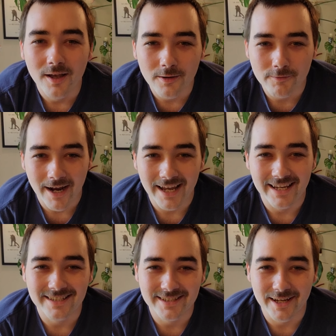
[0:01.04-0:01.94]

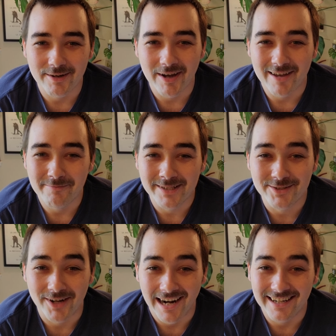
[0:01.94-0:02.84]
Alright, so I've been
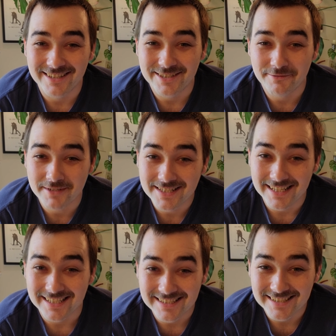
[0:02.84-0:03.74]
trying to
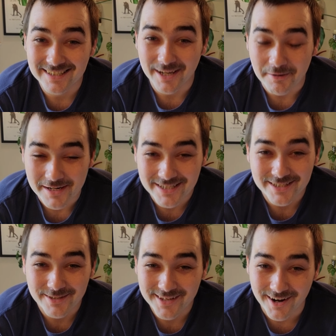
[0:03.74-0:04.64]
resist going
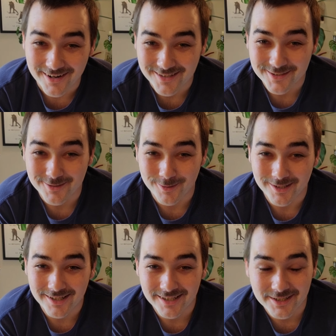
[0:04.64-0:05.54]
to the yarn
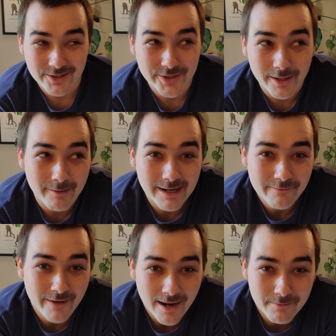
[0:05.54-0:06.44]
store,
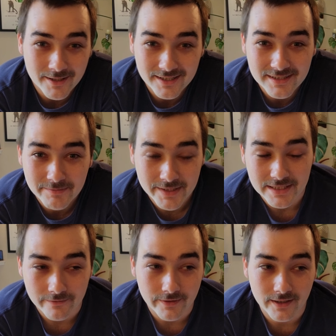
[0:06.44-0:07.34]
Joann Fabrics
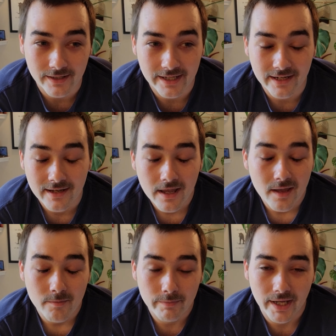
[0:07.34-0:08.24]
specifically,
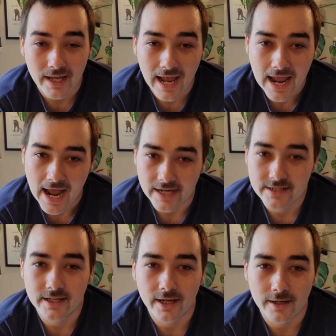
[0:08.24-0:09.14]
but I had
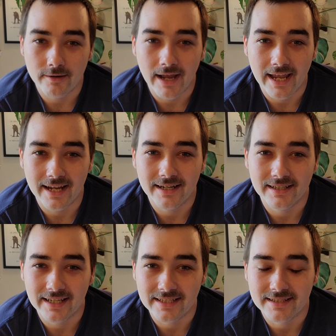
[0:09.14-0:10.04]
to go
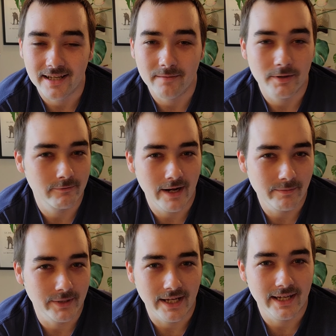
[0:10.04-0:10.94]
and get some
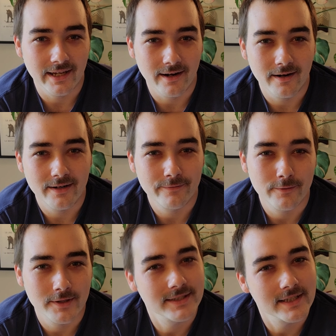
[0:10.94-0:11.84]
red blanket yarn
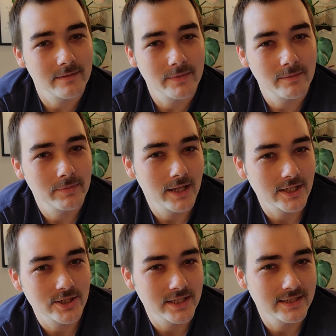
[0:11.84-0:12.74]
for some
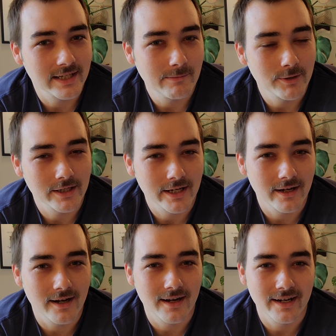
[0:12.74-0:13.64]
plushies that I'm working
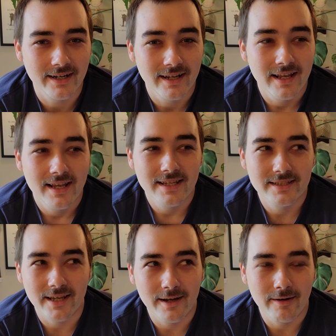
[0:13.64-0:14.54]
on.
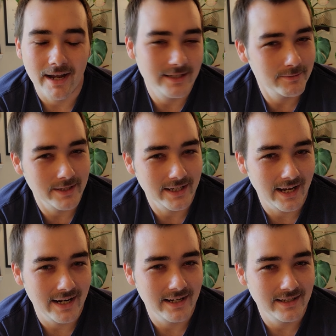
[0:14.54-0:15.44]
So I just wanted to
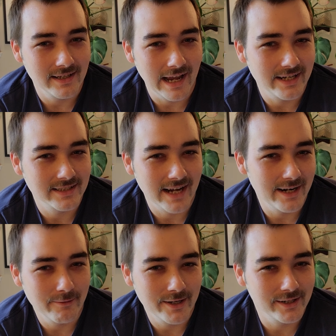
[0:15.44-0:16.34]
go, I just kind
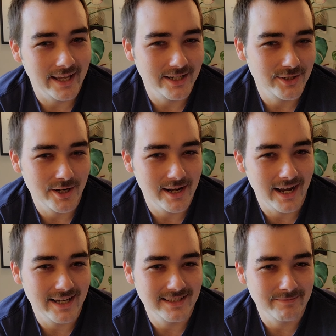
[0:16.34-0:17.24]
of wanted to like show you
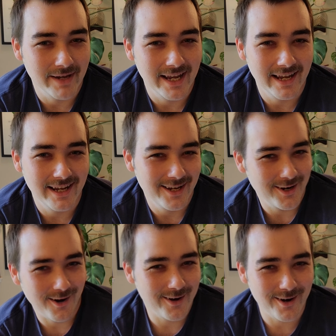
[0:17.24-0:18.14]
guys my
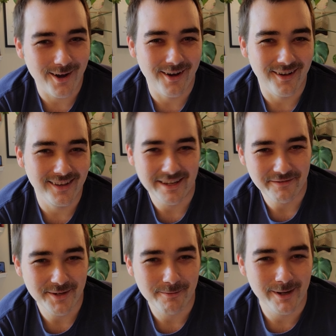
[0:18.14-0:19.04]
yarn haul,
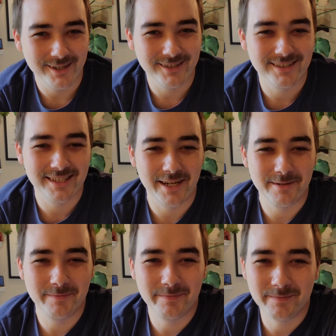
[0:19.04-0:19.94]
if you will,
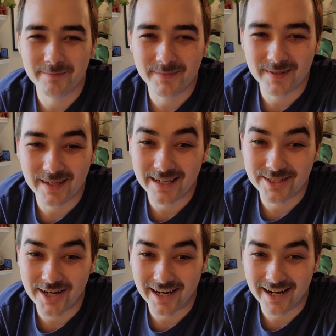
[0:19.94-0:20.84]
so
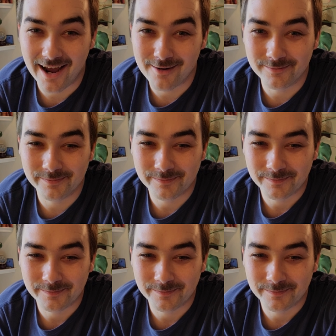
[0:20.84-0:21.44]
check it out.